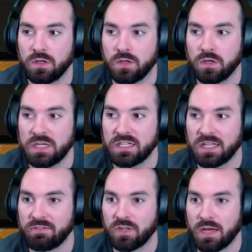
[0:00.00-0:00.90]
Need to
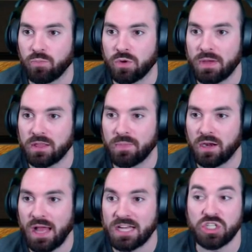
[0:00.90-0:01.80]
level up. What about the metal
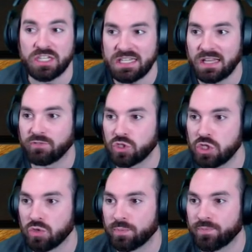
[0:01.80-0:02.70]
hatchet? Need level
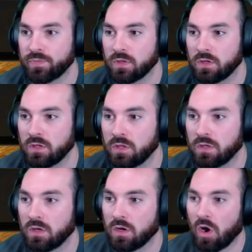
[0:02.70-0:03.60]
two.
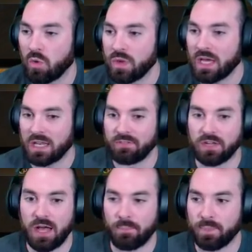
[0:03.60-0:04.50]
All right, we got to level
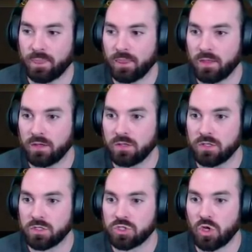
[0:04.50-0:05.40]
up.
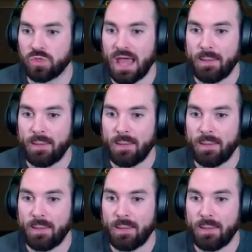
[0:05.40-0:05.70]
So that